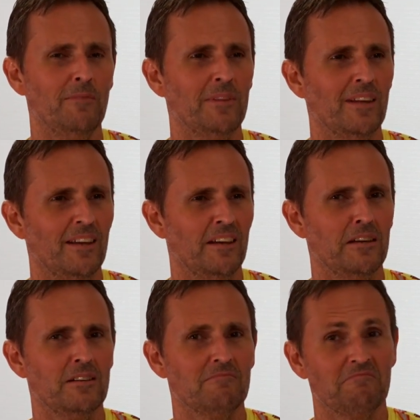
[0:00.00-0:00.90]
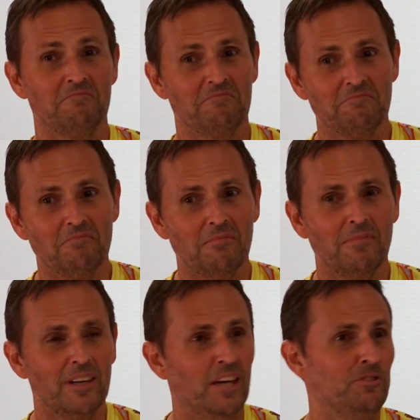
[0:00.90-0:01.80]
um,
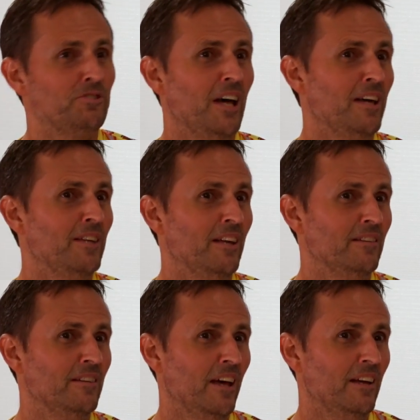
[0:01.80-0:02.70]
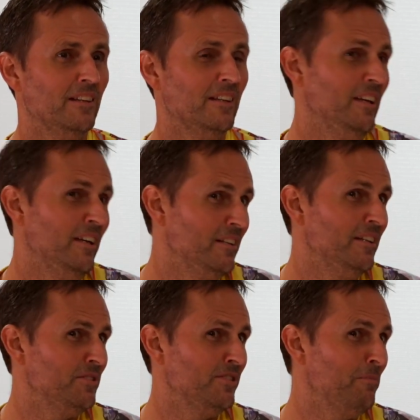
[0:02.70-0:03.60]
can you say then that it
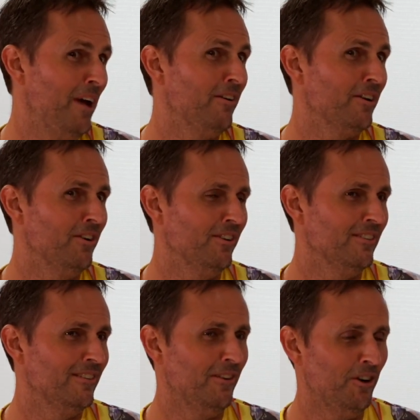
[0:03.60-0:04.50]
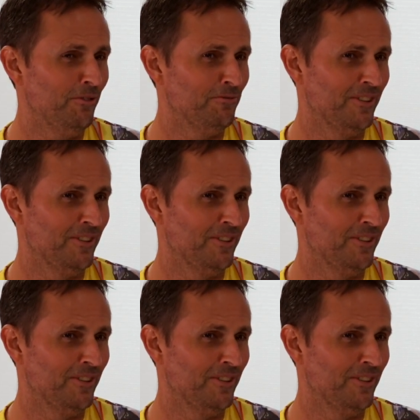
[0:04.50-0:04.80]
is the paragon of